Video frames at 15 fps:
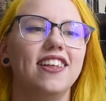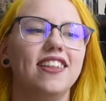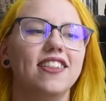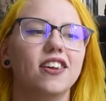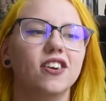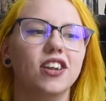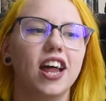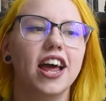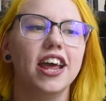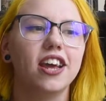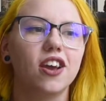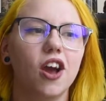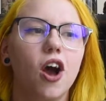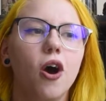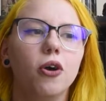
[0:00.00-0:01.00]
they're
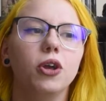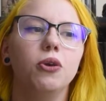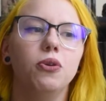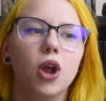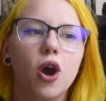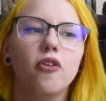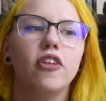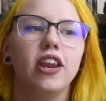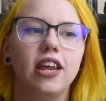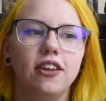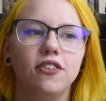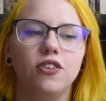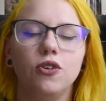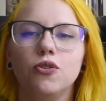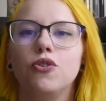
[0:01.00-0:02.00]
like, oh, you know that
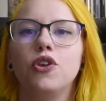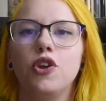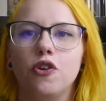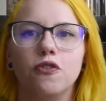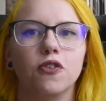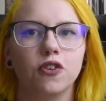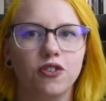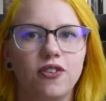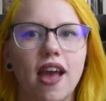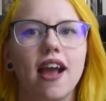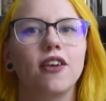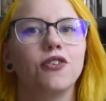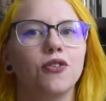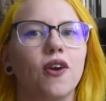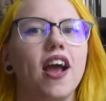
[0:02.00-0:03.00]
he's using you for
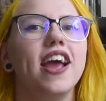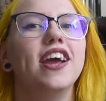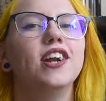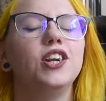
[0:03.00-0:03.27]
sex, right?